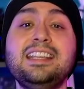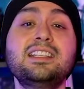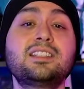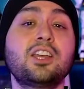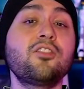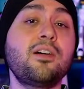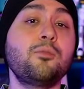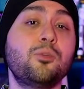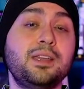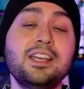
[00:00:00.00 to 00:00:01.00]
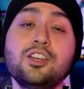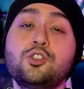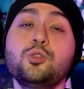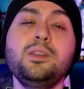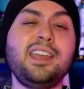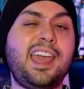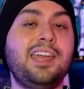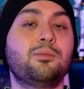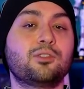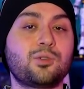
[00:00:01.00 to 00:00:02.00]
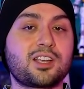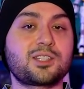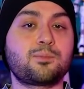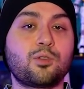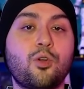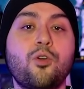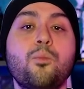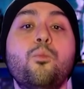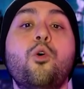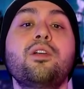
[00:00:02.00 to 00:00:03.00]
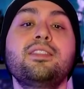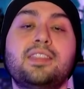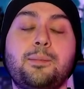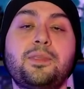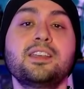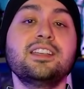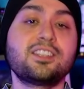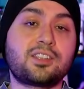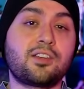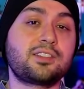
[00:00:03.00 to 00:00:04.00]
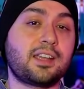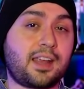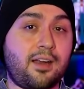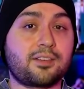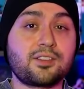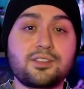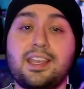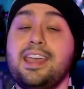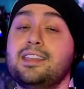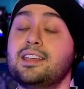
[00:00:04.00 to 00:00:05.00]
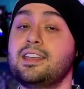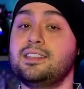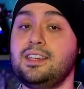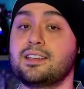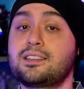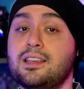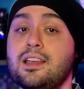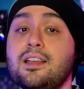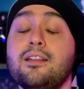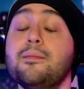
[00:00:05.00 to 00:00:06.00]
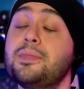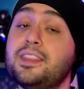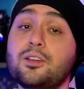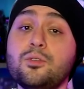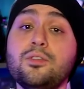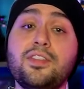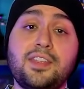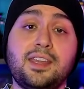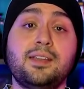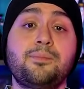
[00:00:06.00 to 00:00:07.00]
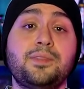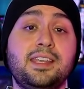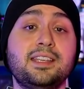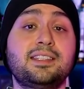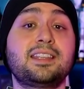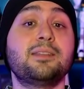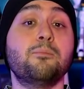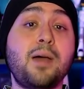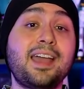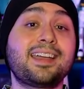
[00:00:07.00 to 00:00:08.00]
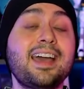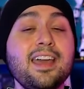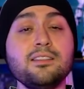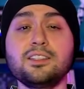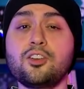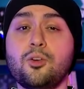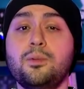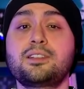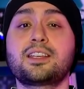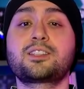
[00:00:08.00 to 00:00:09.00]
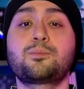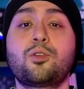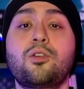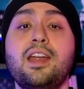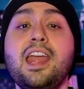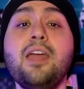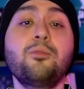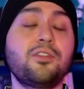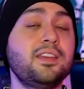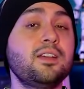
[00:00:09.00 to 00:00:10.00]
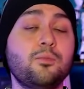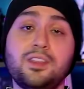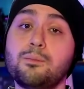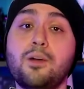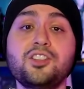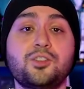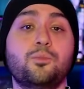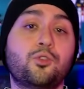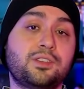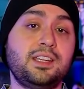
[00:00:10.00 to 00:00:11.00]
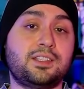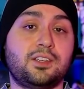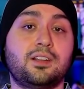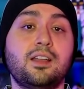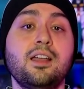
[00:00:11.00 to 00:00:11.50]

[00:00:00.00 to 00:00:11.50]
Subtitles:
instead of a movie to be able to explore more in depth certain characters and ideas. The good thing is that the manga and the novels explore everything with much more detail.